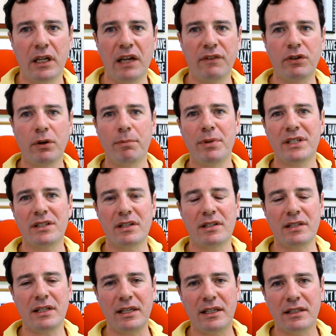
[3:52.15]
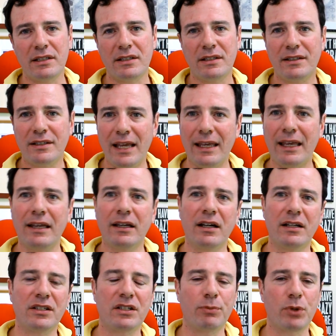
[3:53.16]
If your business is taking
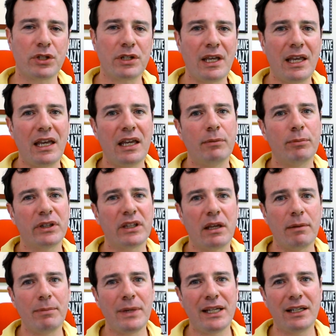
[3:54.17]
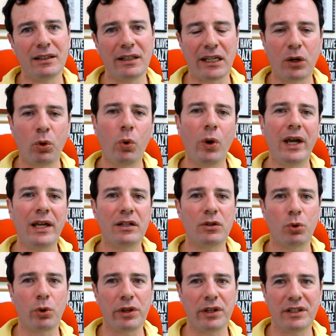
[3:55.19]
customers in but they immediately quit,
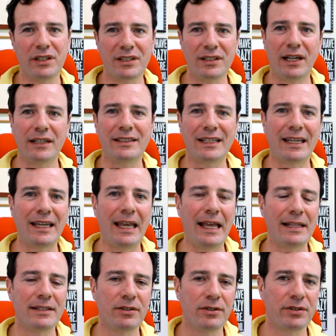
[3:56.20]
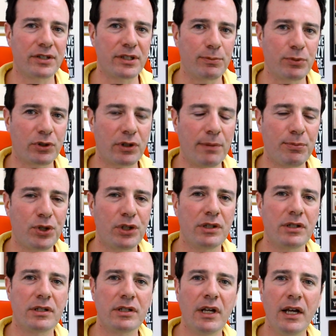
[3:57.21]
or they decide to cancel their
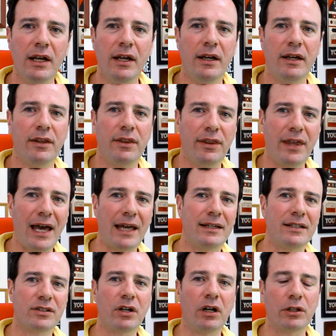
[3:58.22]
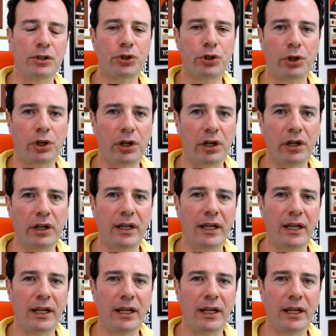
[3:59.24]
subscriptions, that is called churn.